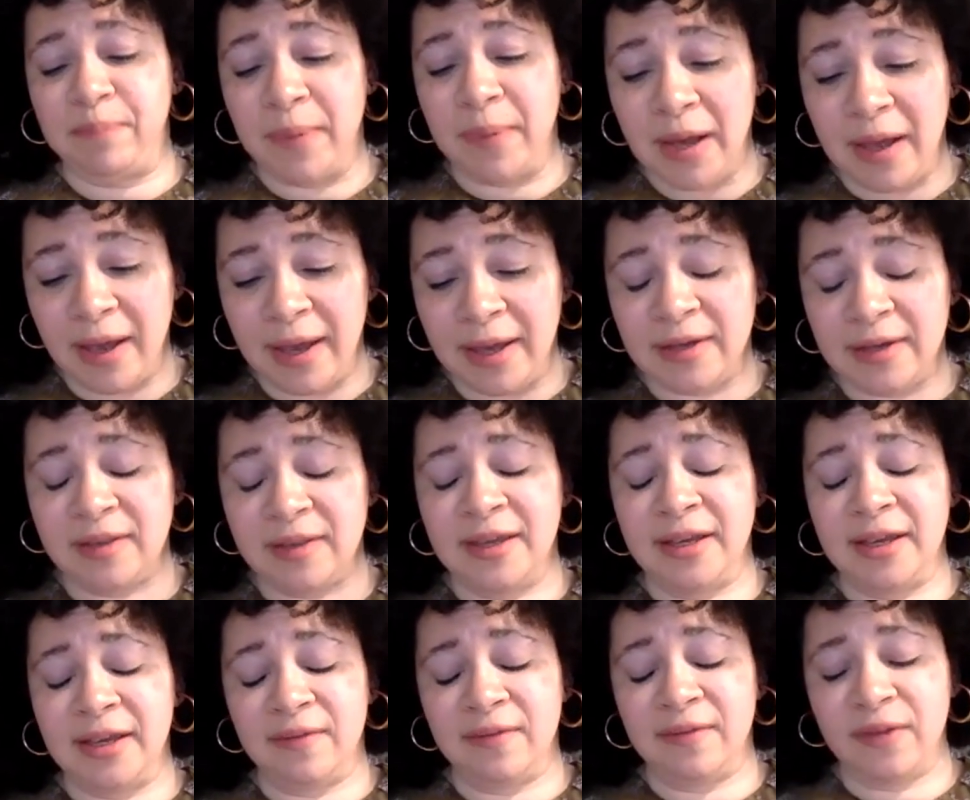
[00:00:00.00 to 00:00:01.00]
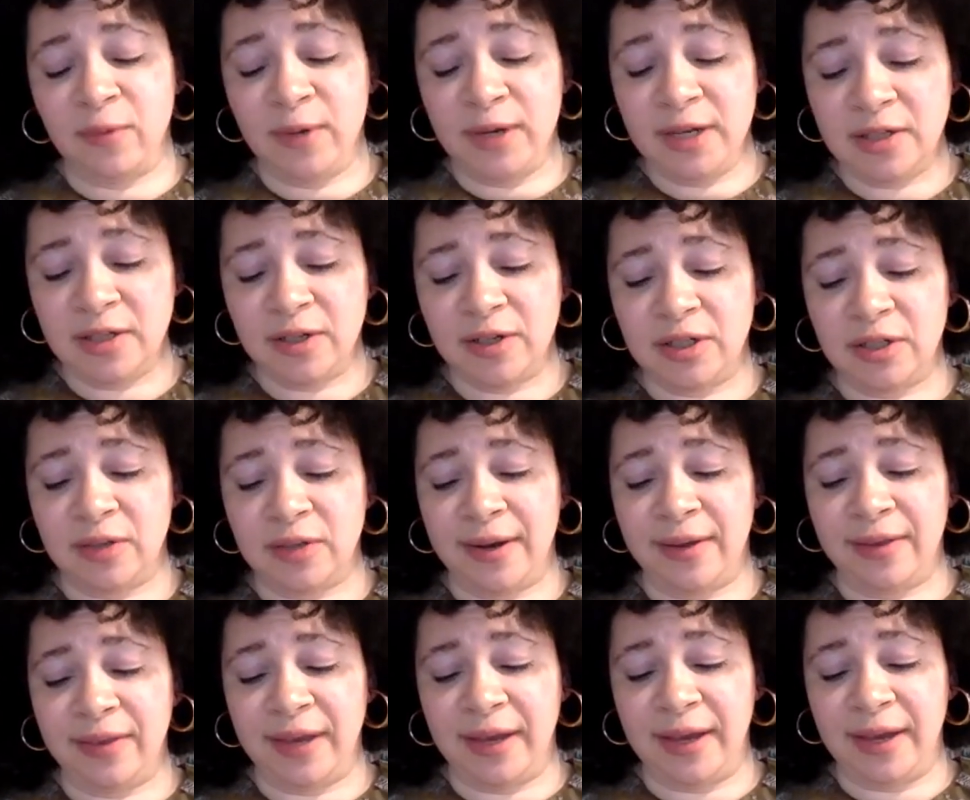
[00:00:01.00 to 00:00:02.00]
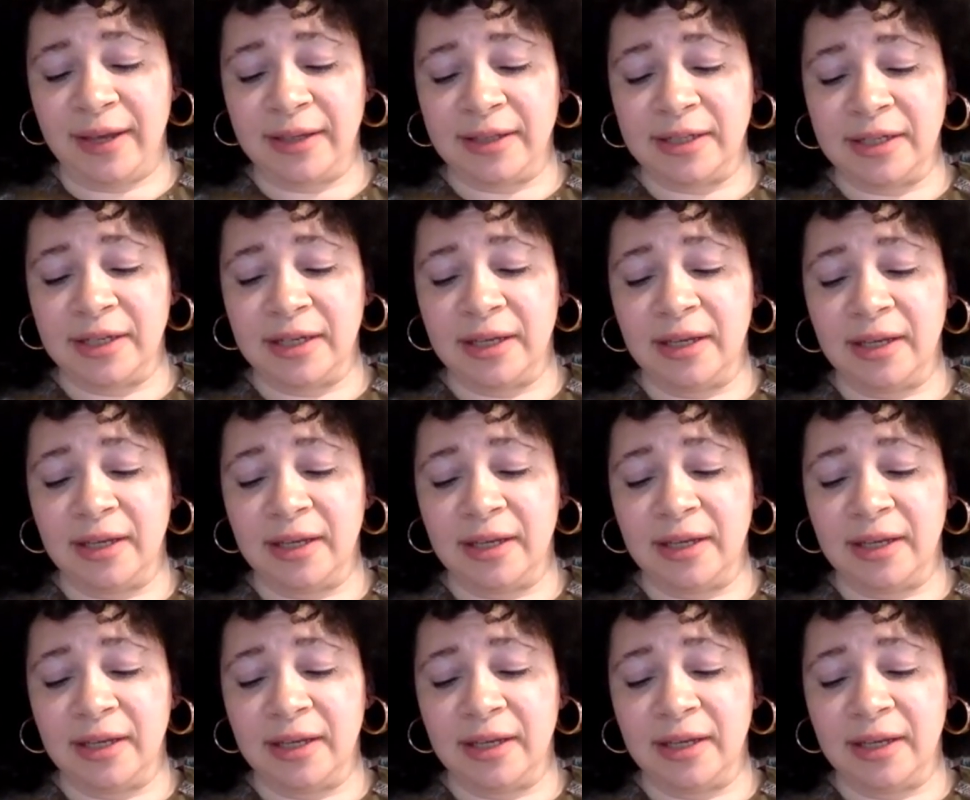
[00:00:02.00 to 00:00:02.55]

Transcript: but thinking of the research around that,